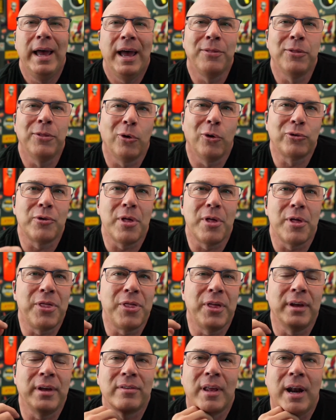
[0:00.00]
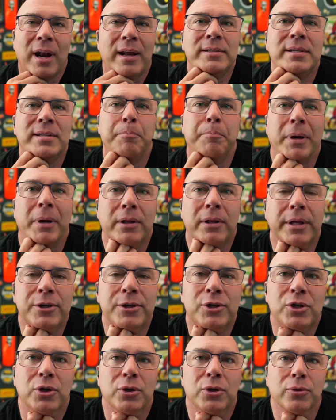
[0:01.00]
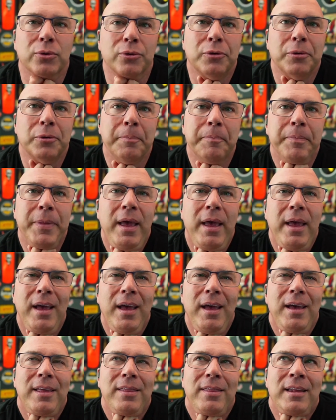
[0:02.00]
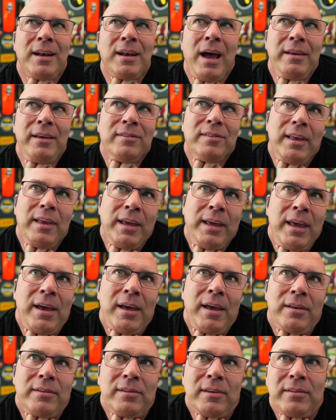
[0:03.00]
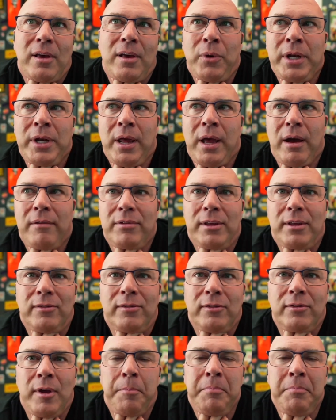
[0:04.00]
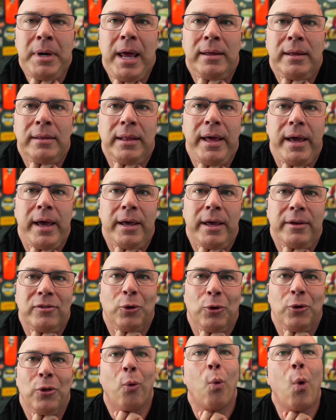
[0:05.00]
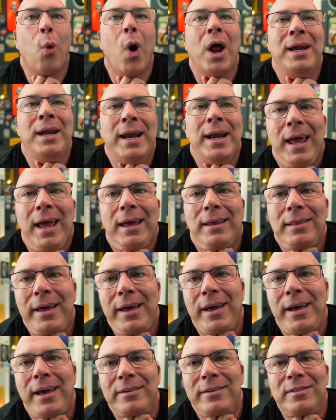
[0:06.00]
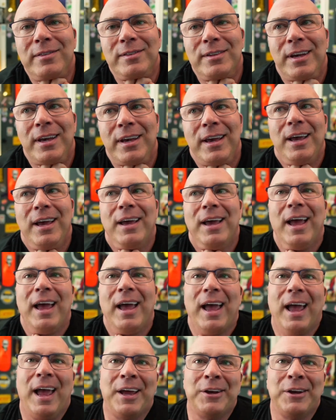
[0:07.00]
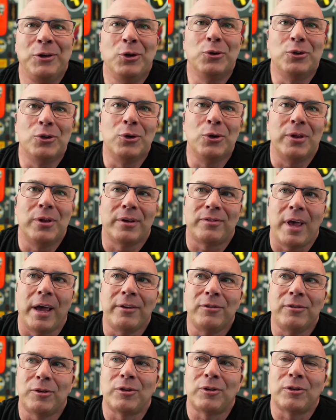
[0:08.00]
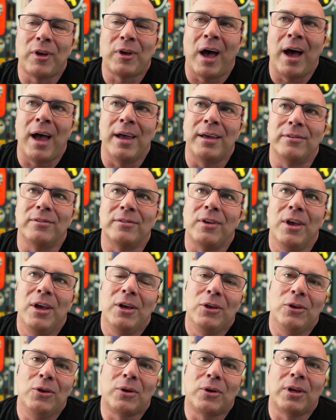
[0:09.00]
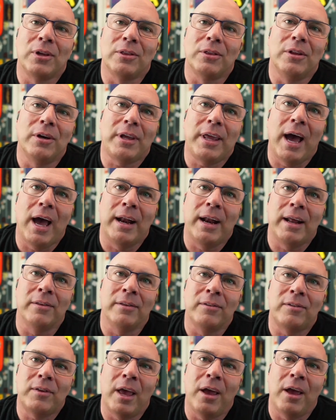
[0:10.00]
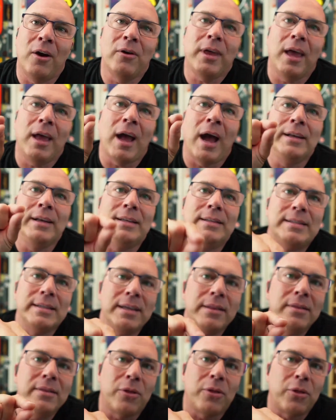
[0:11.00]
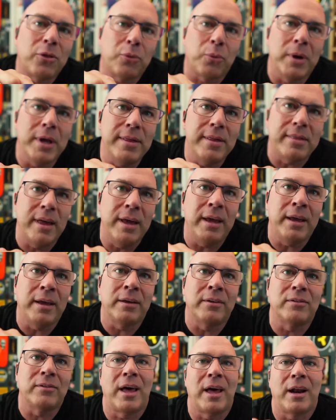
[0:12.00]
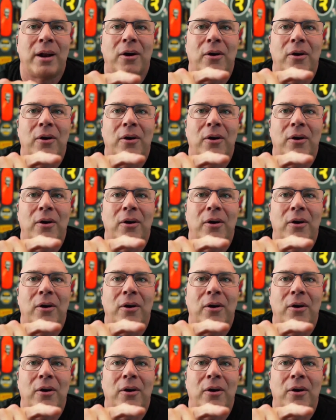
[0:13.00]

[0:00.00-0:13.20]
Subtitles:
And those are the things that I typically choose. The nice thing is that when you have this someday list or the one day list, and you do this exercise, you can look at it and say, okay, I did the 3 things that